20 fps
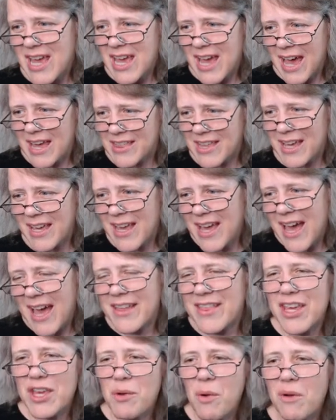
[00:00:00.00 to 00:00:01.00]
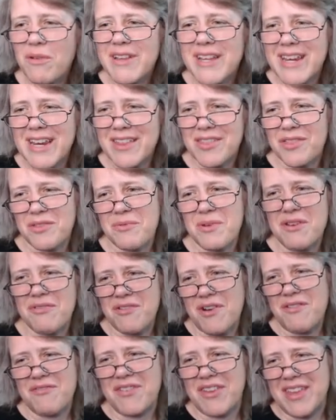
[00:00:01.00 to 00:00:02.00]
I think I think you only need three for
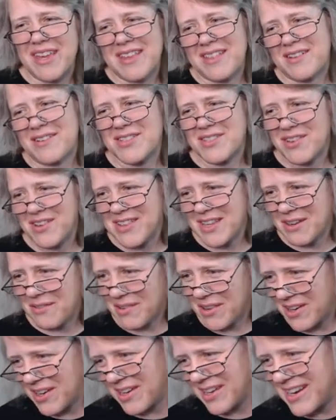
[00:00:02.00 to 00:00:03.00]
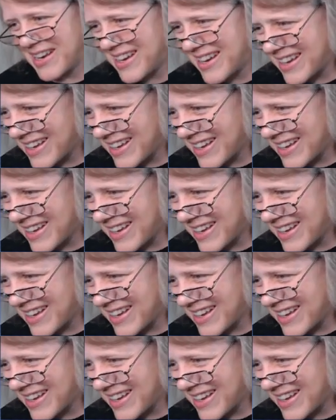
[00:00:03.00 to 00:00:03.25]
affiliate though, so I think we're good.